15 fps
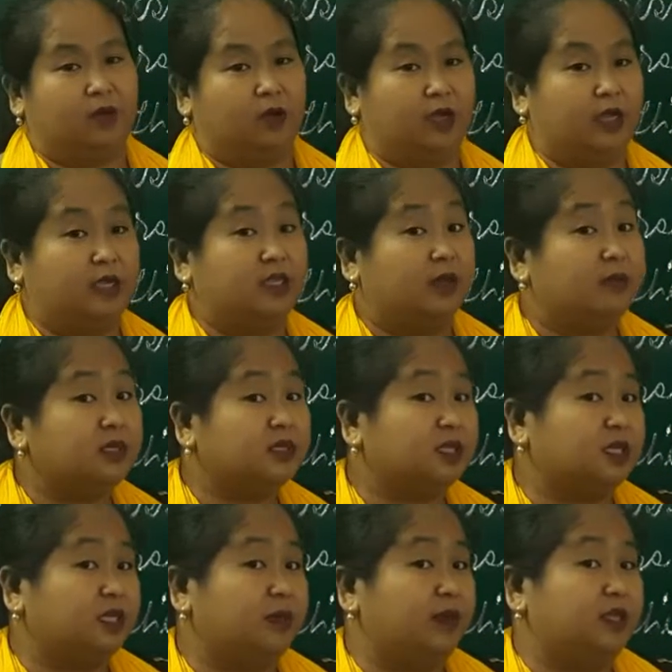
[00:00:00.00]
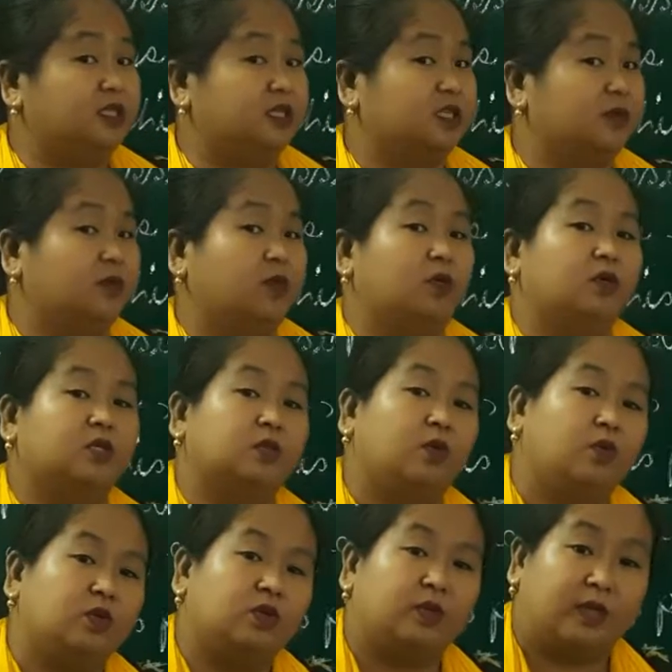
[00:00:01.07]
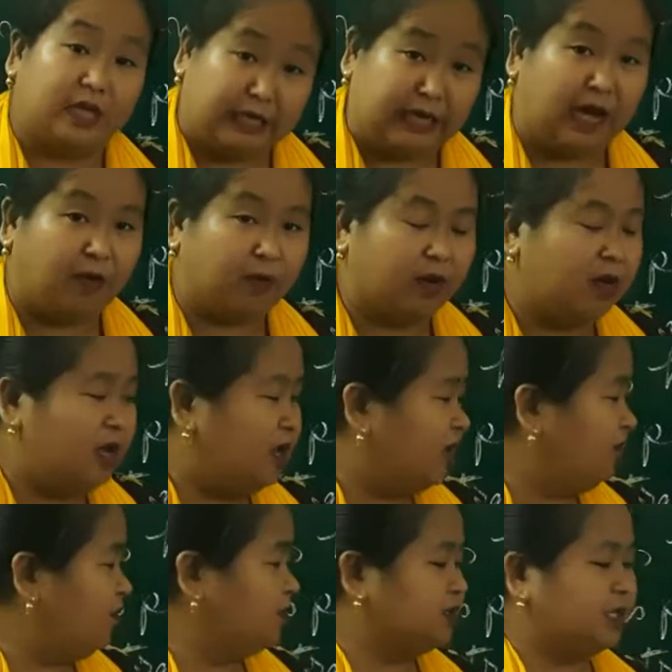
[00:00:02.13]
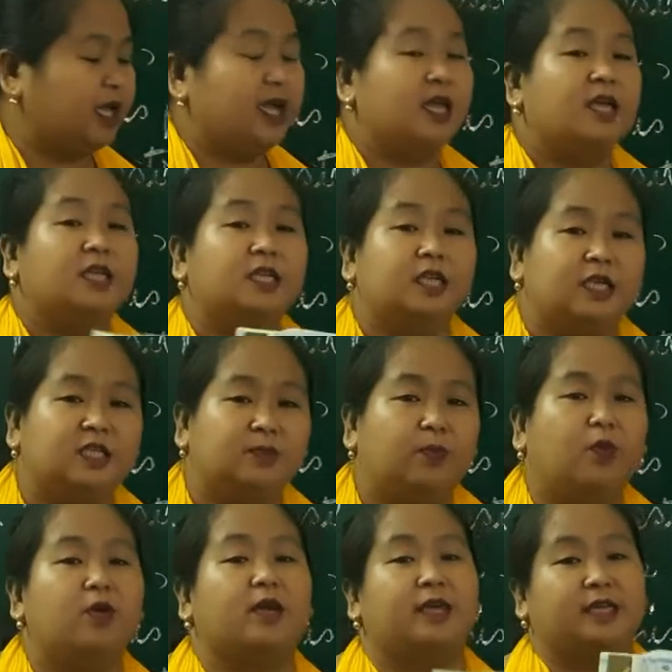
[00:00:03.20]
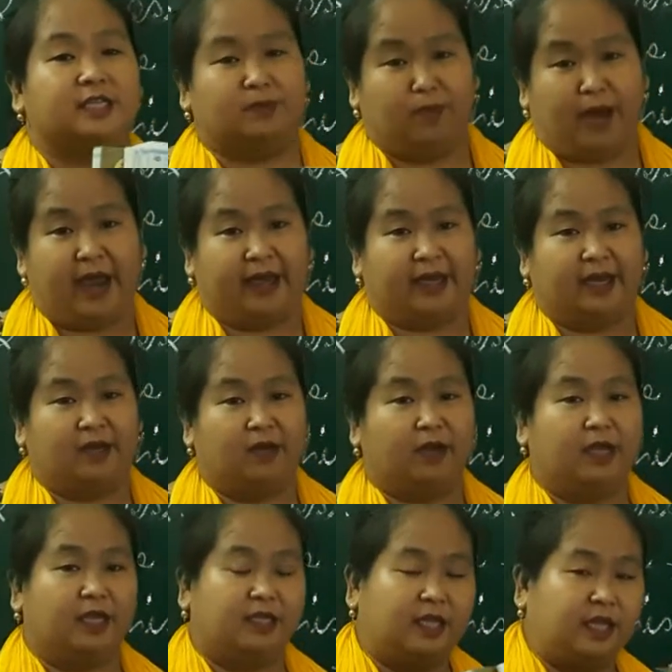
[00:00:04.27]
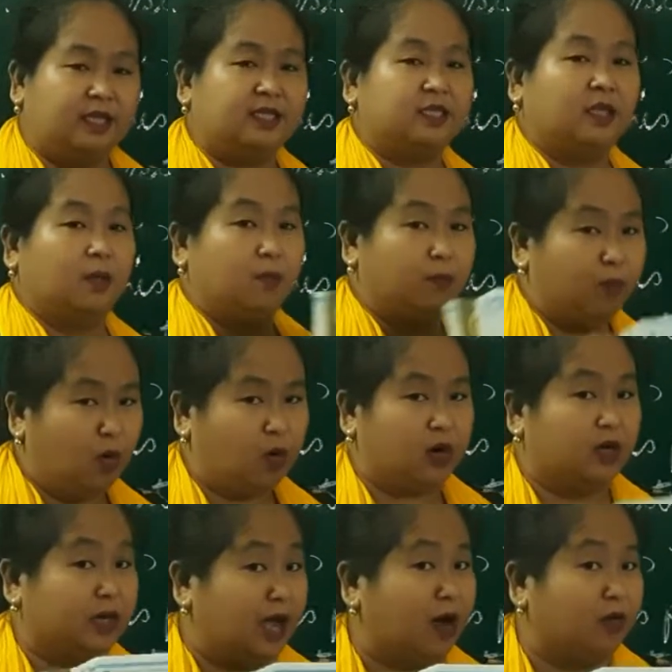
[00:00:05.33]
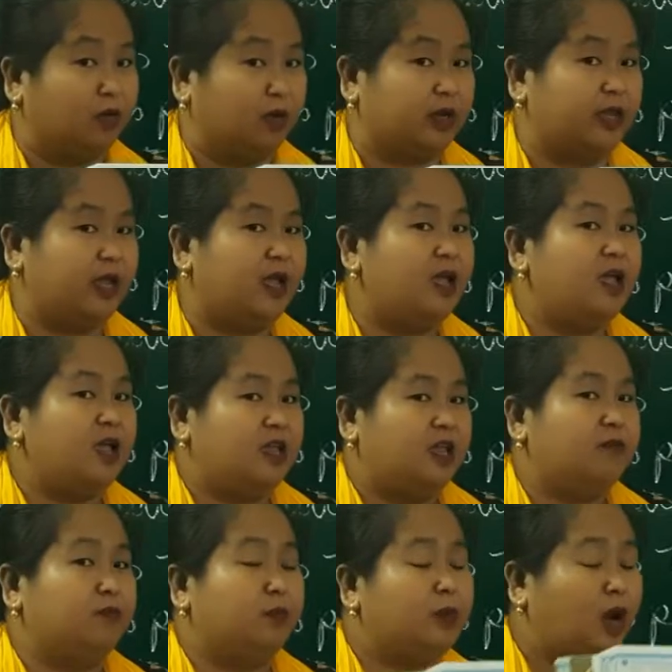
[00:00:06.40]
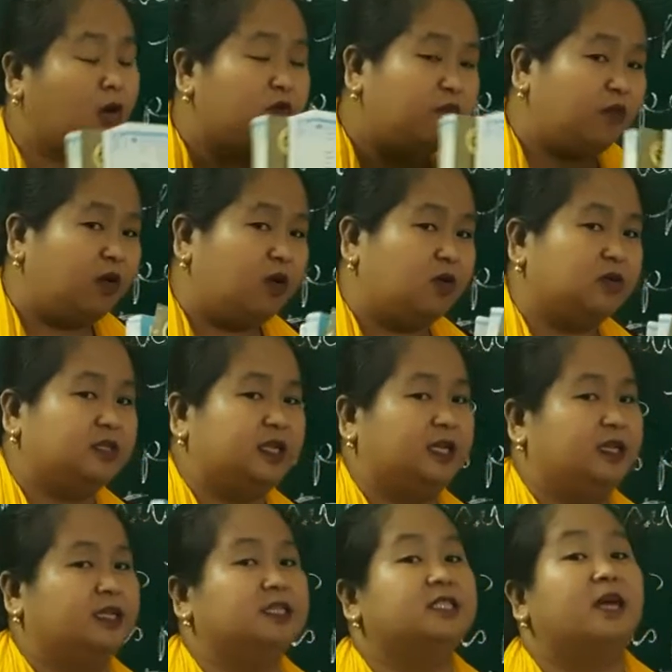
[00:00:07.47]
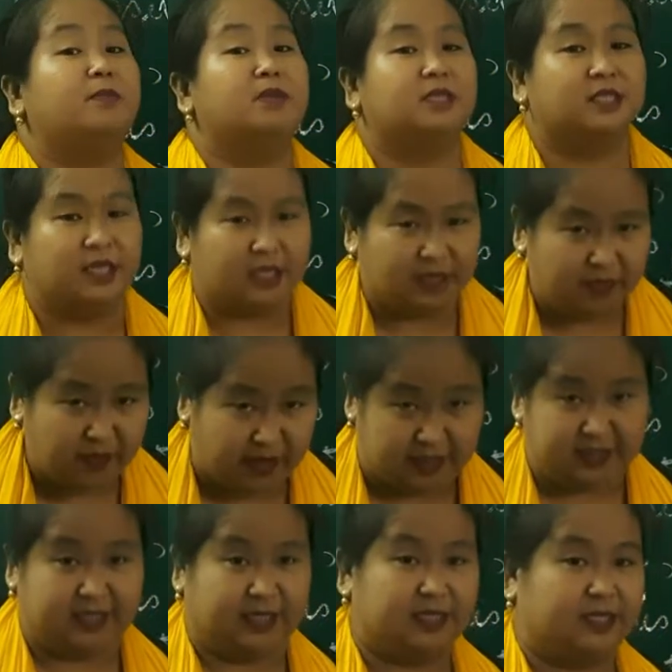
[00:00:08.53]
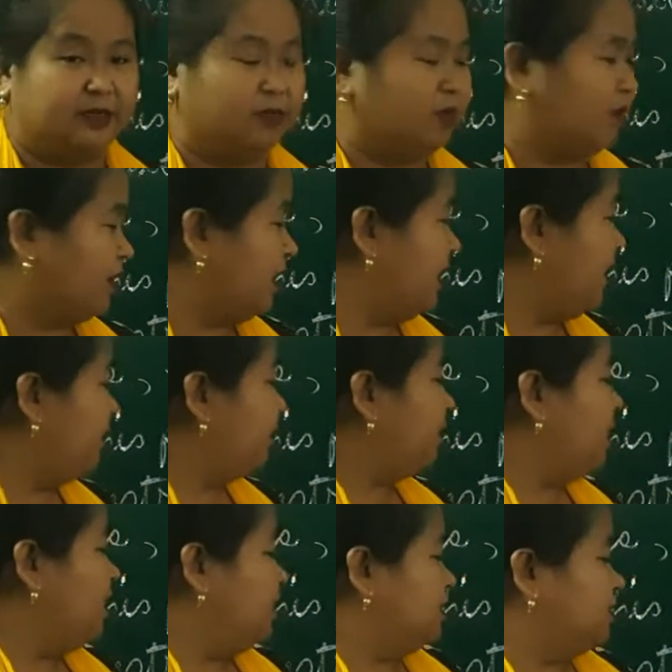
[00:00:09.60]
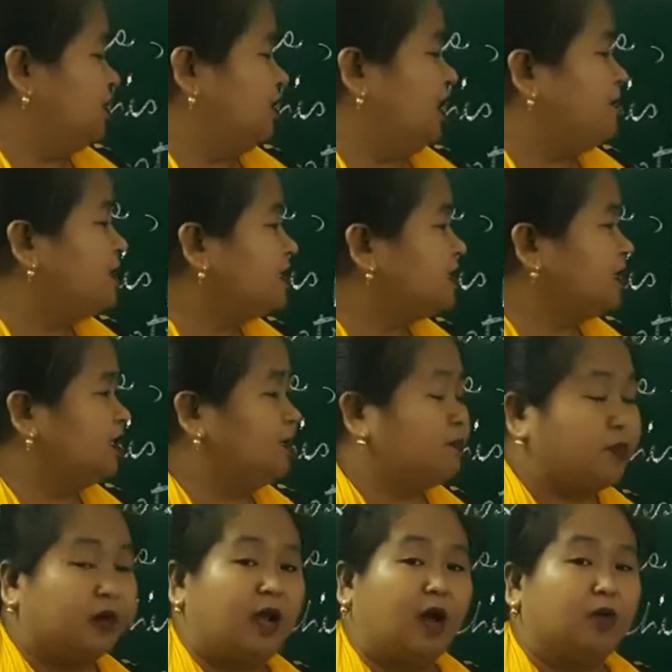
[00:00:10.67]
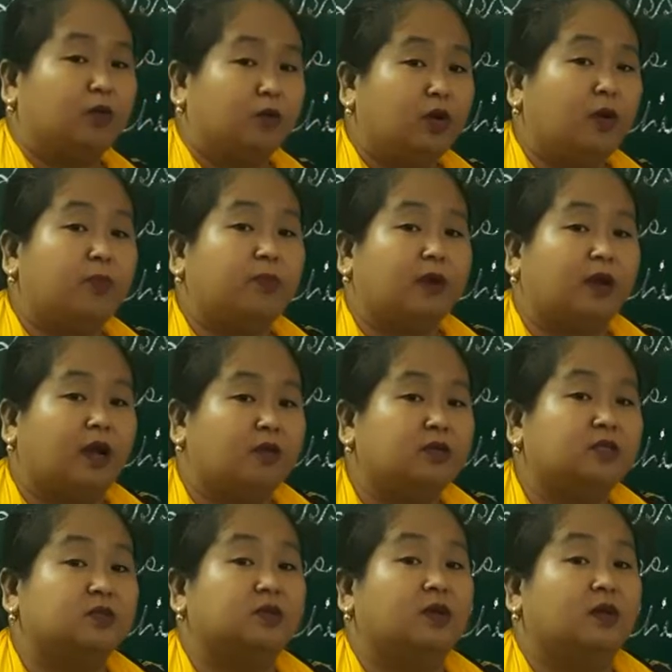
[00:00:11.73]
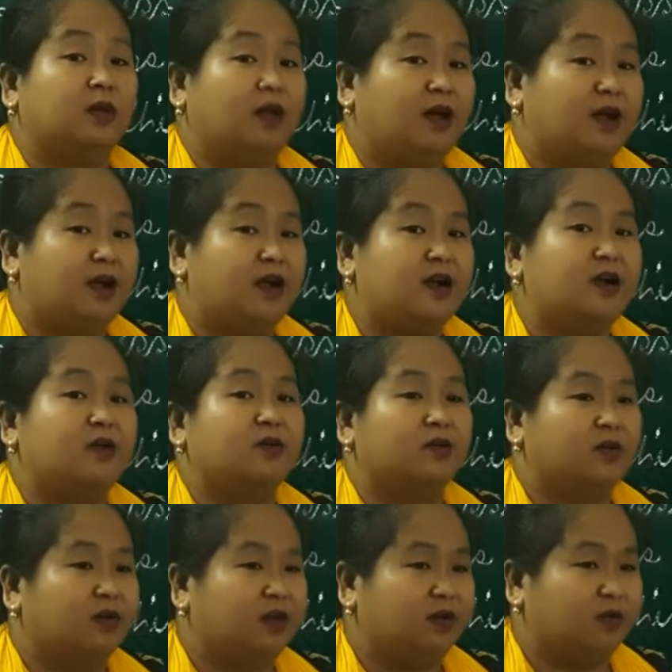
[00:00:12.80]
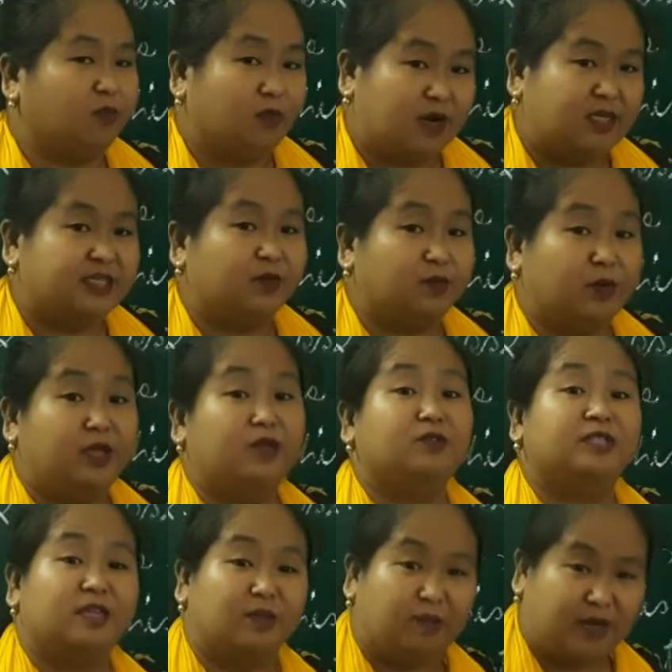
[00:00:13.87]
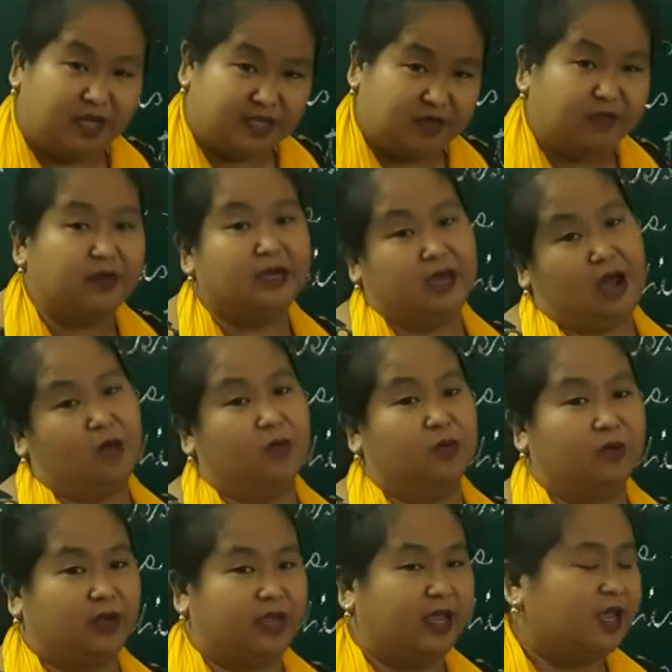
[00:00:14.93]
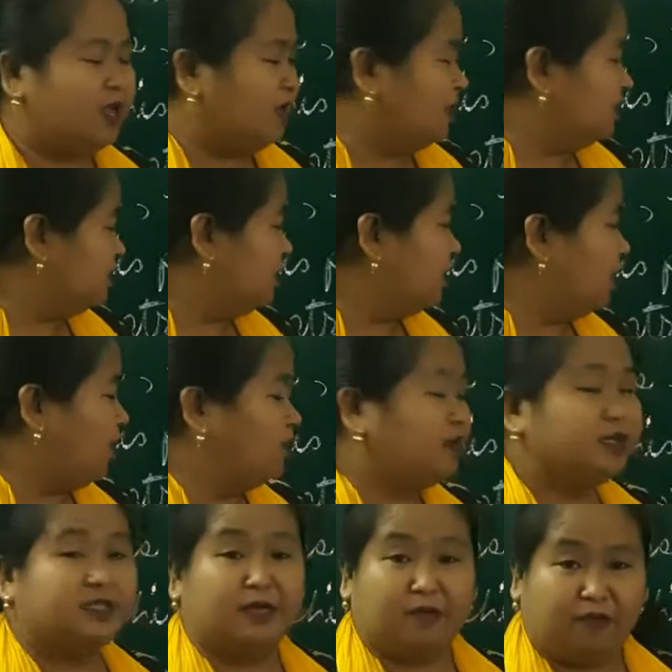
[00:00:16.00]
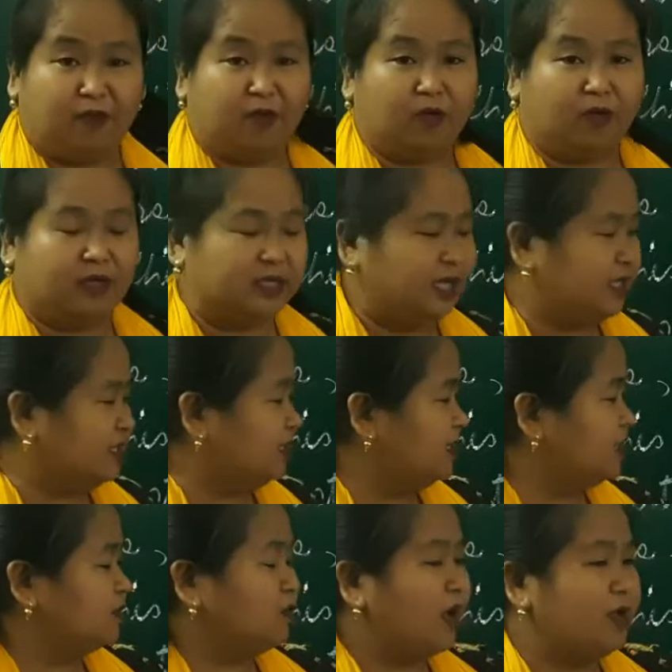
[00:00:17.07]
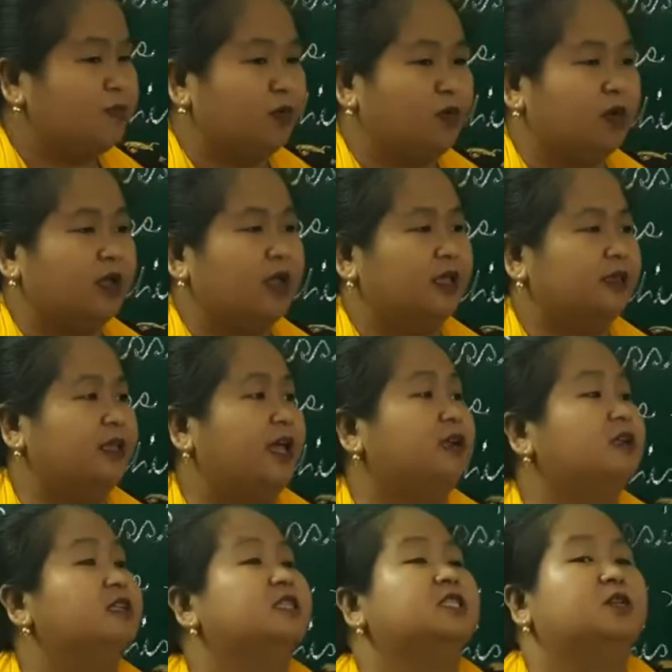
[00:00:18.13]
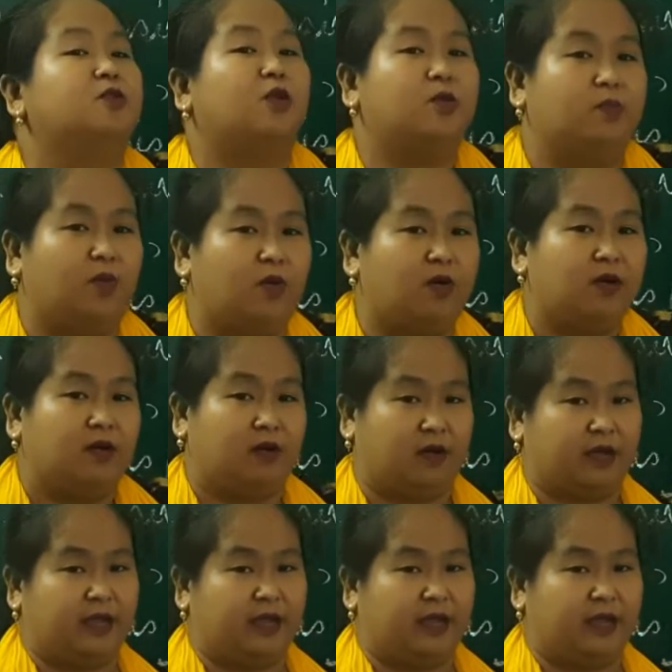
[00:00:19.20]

Okay, demonstrative adjective always goes with a noun. If you say this book is mine, okay, this book, noun. Okay, if noun follows, that is demonstrative adjective. Okay, so demonstrative pronoun, you know, pronouns are words that we use in place of a noun. Okay, so noun doesn't follow. This is my book, that is your book.